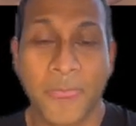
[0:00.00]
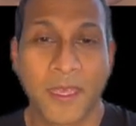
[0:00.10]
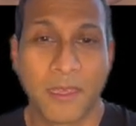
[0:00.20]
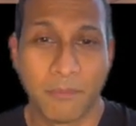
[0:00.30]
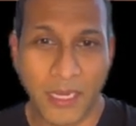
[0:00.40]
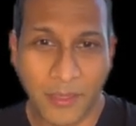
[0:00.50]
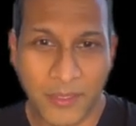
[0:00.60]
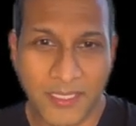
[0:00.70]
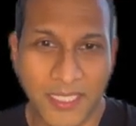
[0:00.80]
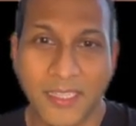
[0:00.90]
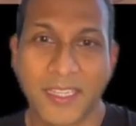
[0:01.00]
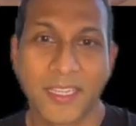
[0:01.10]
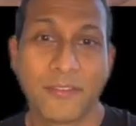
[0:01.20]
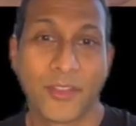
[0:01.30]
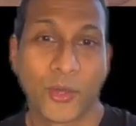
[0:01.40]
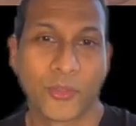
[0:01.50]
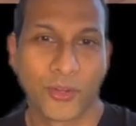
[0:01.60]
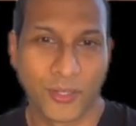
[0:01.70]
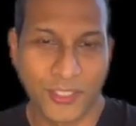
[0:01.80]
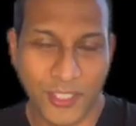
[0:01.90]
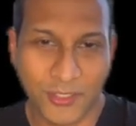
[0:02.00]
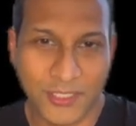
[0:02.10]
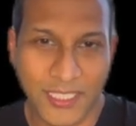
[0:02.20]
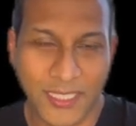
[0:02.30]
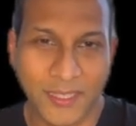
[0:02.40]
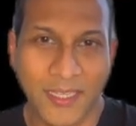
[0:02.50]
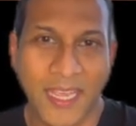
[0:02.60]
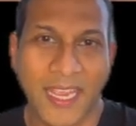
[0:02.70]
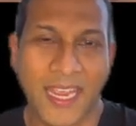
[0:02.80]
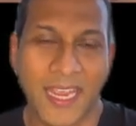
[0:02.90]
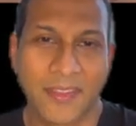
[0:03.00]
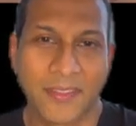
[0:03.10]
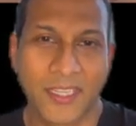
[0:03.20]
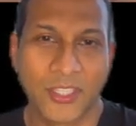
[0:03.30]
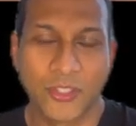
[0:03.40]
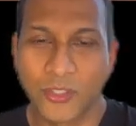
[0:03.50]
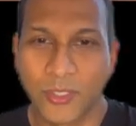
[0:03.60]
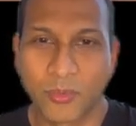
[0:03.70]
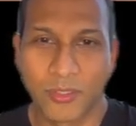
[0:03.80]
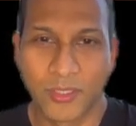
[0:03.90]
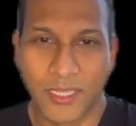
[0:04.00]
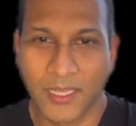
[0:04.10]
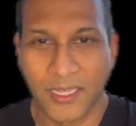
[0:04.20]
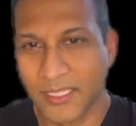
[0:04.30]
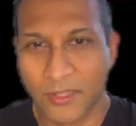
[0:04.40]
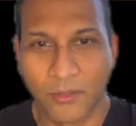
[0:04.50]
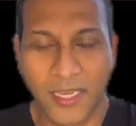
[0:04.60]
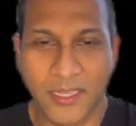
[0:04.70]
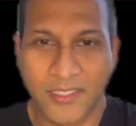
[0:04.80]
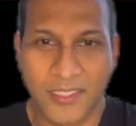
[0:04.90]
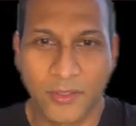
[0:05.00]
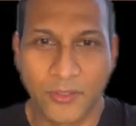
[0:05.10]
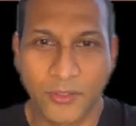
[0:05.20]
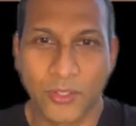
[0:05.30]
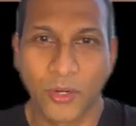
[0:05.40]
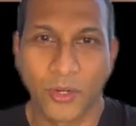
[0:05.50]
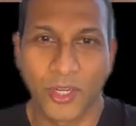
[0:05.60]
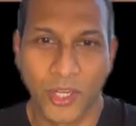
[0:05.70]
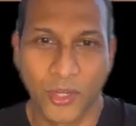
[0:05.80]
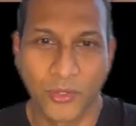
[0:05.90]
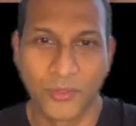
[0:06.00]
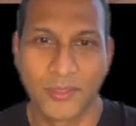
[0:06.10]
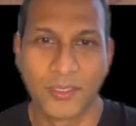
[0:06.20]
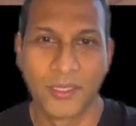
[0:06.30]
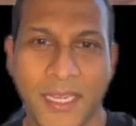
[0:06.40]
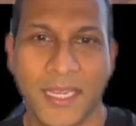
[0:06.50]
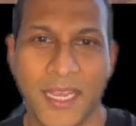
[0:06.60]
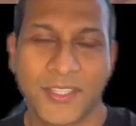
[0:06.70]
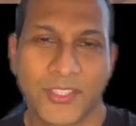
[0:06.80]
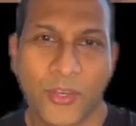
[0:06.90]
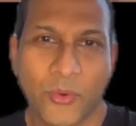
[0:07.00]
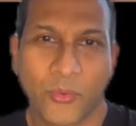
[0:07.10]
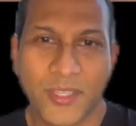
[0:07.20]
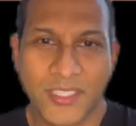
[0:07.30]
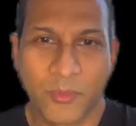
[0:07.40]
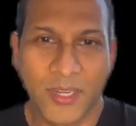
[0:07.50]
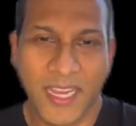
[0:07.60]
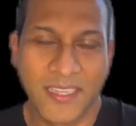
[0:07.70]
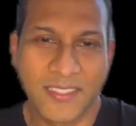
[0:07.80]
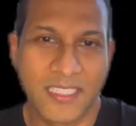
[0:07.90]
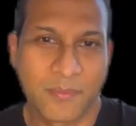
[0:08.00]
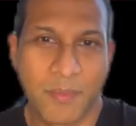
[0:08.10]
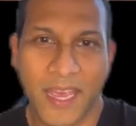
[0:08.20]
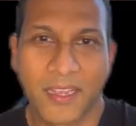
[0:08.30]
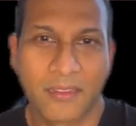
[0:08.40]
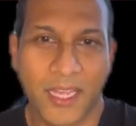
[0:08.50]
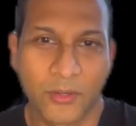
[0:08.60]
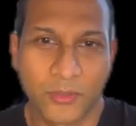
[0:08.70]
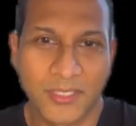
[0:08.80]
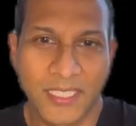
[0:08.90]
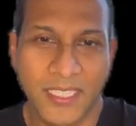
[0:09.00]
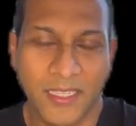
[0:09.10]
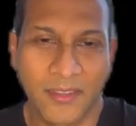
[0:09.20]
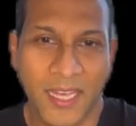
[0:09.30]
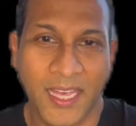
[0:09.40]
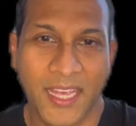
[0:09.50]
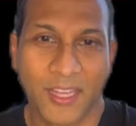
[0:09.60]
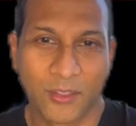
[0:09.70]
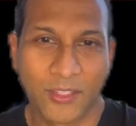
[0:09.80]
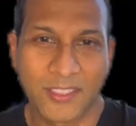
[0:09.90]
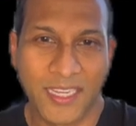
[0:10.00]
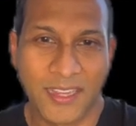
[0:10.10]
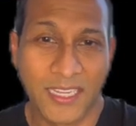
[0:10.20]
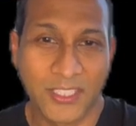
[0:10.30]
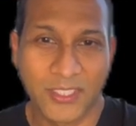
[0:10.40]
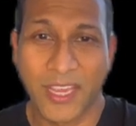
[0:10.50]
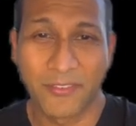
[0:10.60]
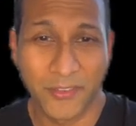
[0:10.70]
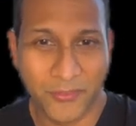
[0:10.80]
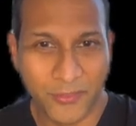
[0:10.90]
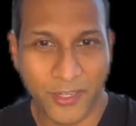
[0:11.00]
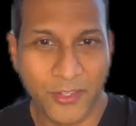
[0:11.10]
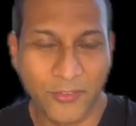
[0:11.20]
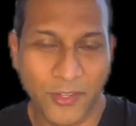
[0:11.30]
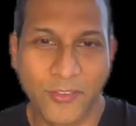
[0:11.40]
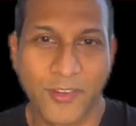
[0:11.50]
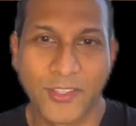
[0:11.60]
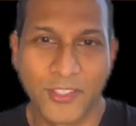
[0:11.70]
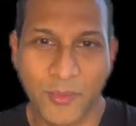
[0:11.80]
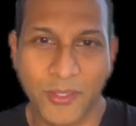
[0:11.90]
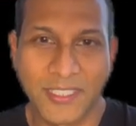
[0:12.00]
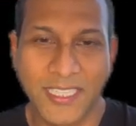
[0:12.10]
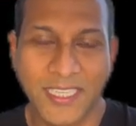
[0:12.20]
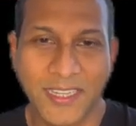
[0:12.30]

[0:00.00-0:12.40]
baby teeth even though they're adult teeth, and they usually will look either like a cylinder or a cone. And so when someone has these peg lateral teeth, it looks like they just have very small teeth